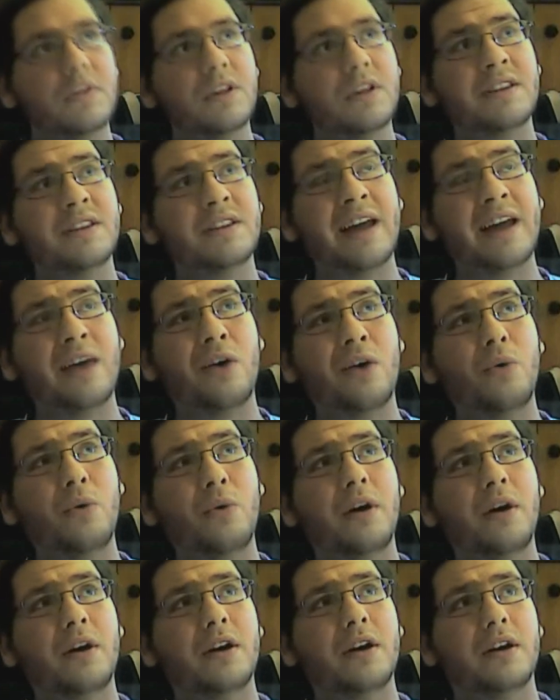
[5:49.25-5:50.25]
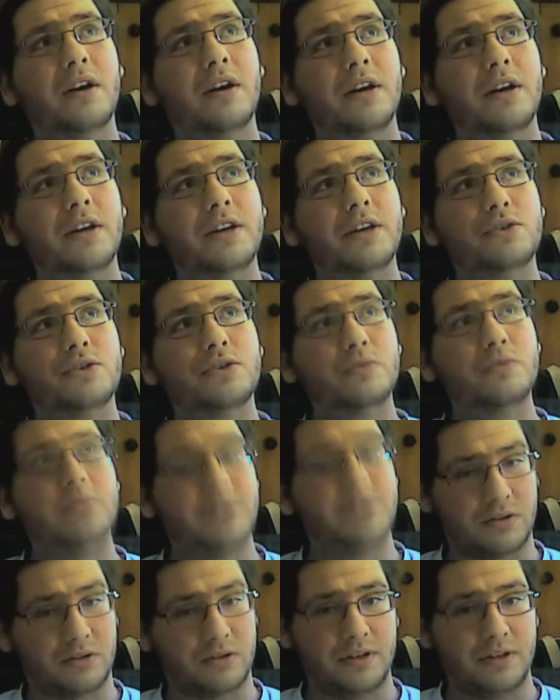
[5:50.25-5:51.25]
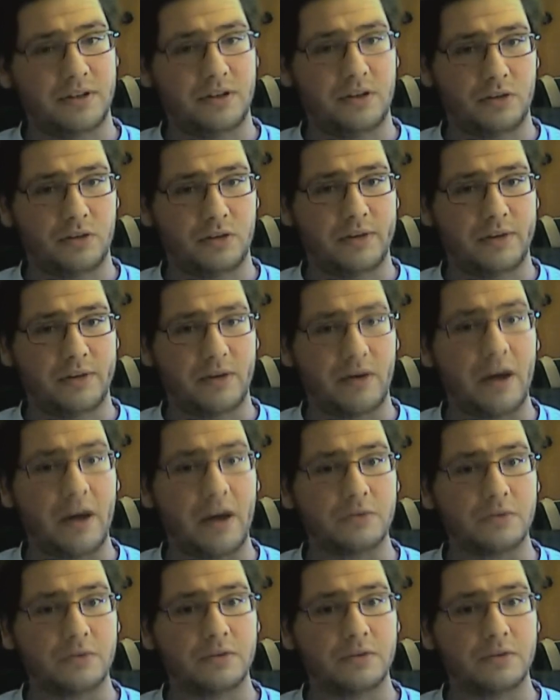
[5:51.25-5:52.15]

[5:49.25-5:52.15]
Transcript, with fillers: Now, it should be totally the other way around.